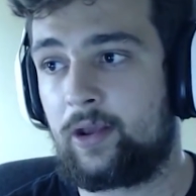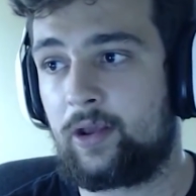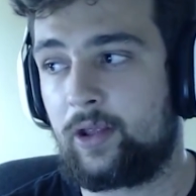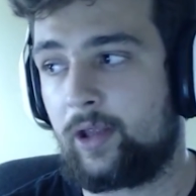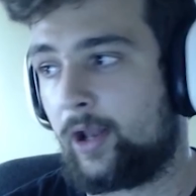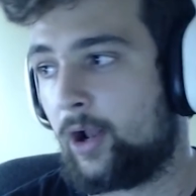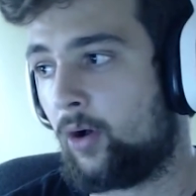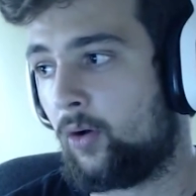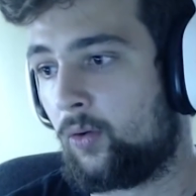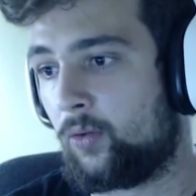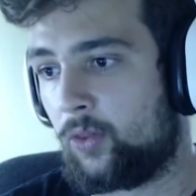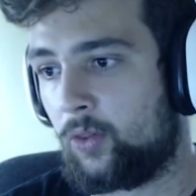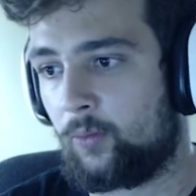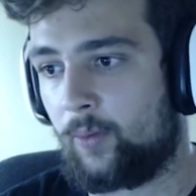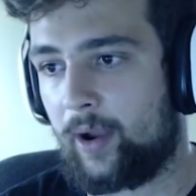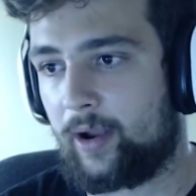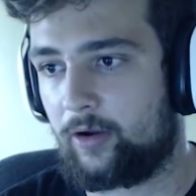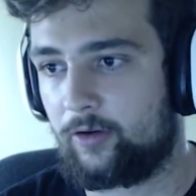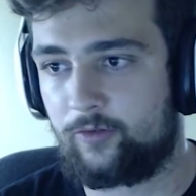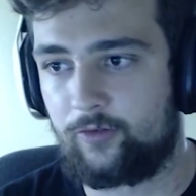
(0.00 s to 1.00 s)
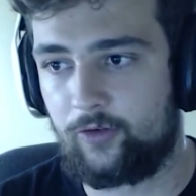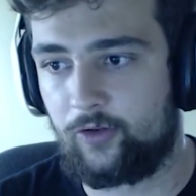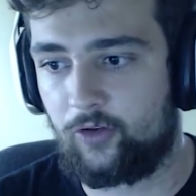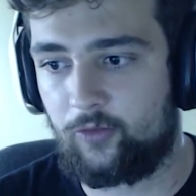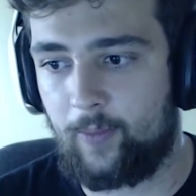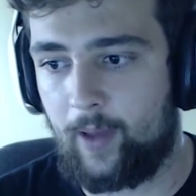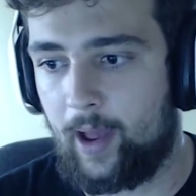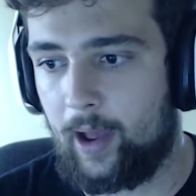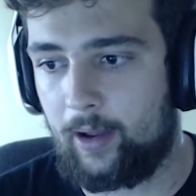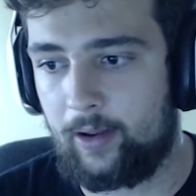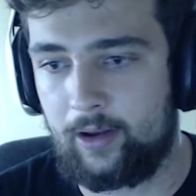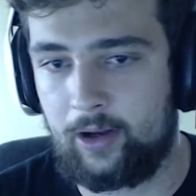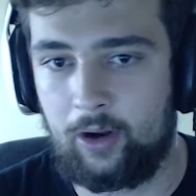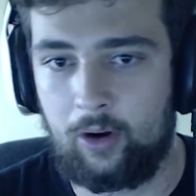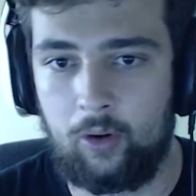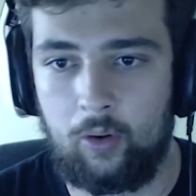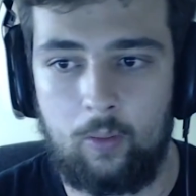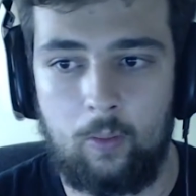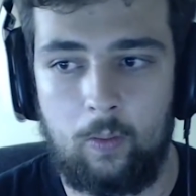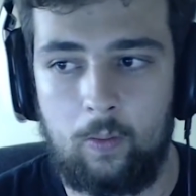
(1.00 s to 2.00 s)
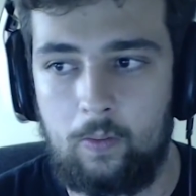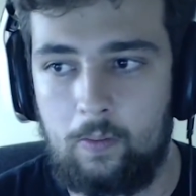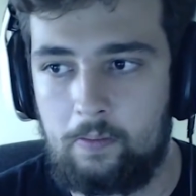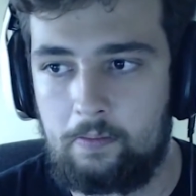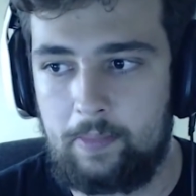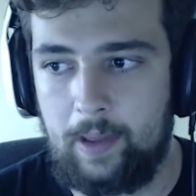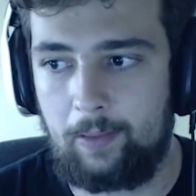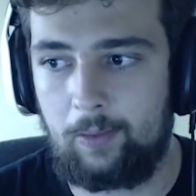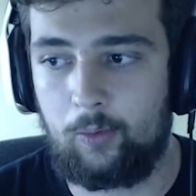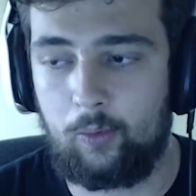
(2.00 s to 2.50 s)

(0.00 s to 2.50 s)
the record for this map, maybe